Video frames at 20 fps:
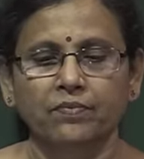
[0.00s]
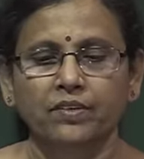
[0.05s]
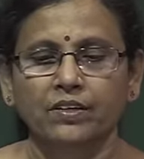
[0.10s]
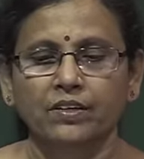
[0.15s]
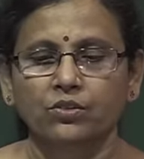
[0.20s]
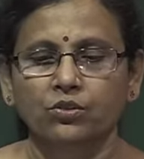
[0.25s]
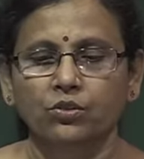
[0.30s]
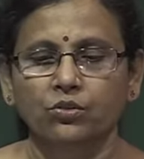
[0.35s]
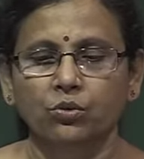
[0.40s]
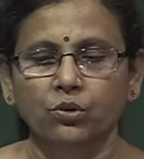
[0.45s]

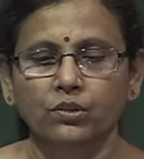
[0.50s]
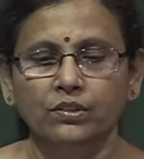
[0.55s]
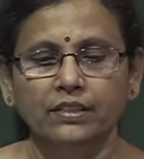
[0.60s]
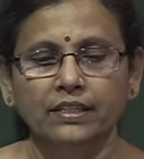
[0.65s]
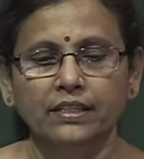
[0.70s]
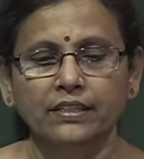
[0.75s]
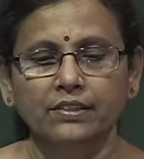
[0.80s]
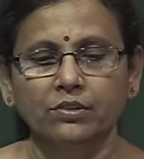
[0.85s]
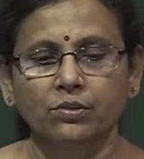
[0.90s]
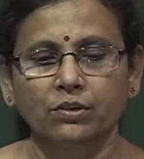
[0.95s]
So, those
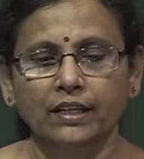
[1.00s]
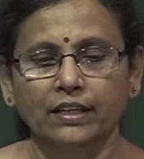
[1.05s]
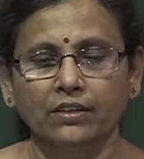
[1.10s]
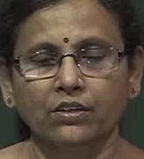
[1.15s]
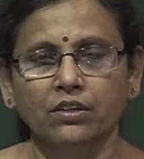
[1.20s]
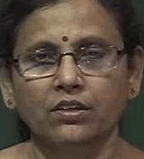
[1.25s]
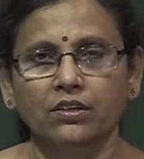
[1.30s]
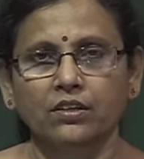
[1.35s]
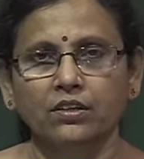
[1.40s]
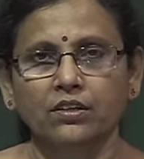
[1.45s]
things you
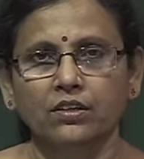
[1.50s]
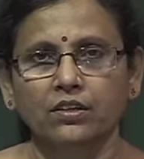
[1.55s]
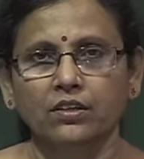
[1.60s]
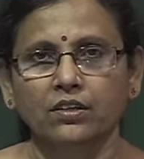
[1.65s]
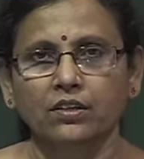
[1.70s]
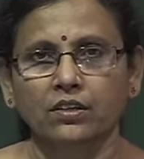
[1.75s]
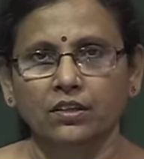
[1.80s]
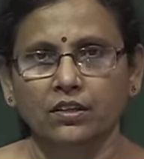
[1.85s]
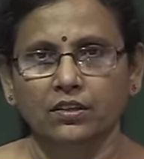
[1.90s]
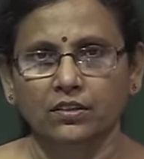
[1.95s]
cannot
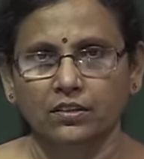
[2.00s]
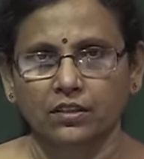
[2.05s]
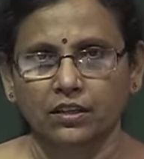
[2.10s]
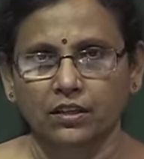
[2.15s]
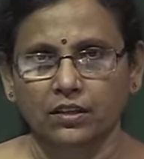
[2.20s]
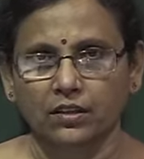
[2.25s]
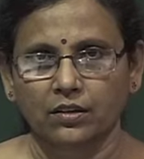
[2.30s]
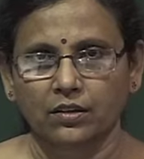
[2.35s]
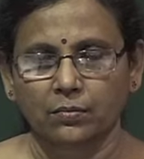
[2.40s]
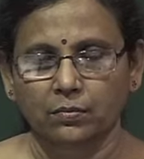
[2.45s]

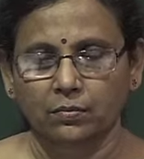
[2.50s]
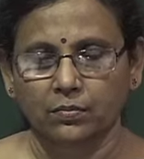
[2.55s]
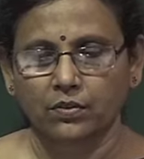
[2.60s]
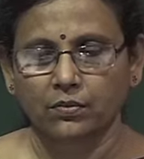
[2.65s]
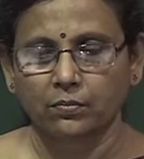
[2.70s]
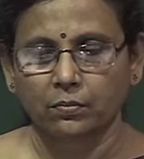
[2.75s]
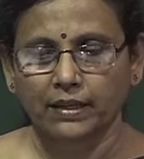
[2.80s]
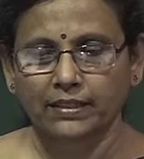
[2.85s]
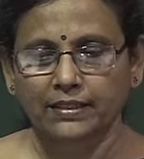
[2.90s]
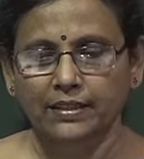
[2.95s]

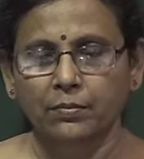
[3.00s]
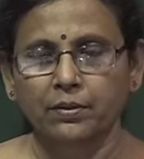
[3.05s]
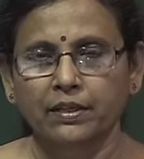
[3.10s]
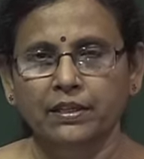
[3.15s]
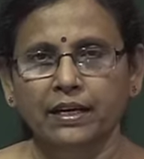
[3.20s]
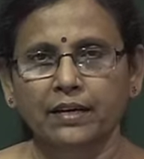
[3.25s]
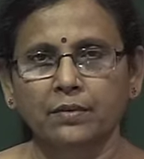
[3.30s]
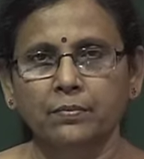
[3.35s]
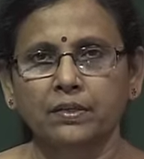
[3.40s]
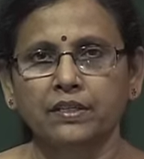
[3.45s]
by saving
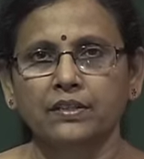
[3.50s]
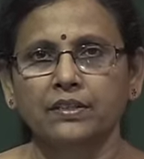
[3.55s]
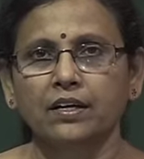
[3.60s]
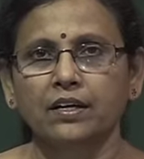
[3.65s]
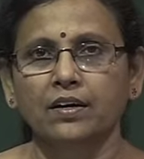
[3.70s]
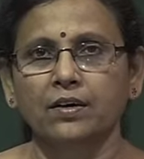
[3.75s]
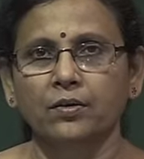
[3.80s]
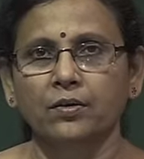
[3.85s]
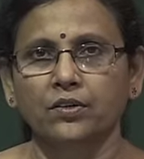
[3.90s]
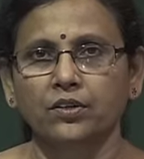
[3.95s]
I mean
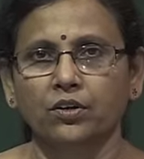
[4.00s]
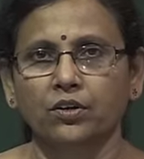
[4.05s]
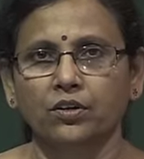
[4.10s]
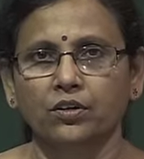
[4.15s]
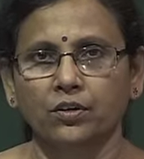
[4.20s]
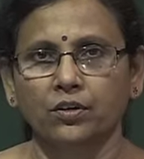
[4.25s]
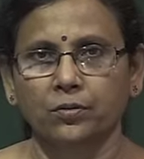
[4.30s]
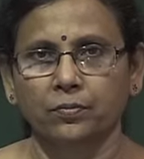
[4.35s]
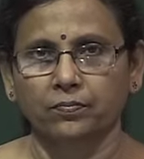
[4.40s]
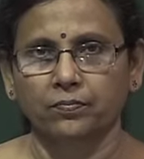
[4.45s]
your